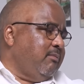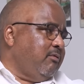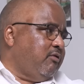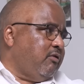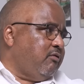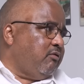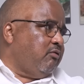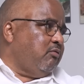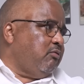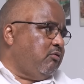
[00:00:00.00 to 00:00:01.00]
Just
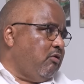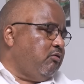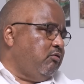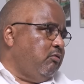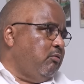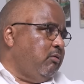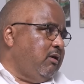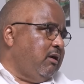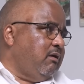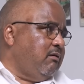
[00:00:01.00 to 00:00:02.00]
to talk to you
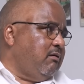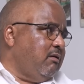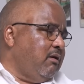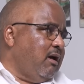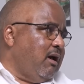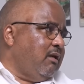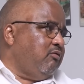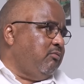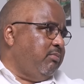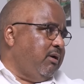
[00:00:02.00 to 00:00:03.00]
here, I had
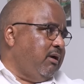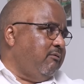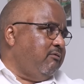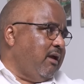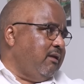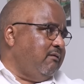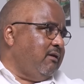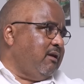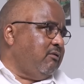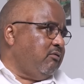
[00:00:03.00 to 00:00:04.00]
to pay a flight
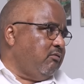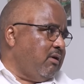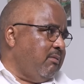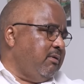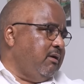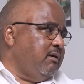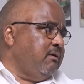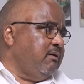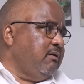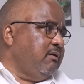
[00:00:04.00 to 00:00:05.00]
ticket to come here.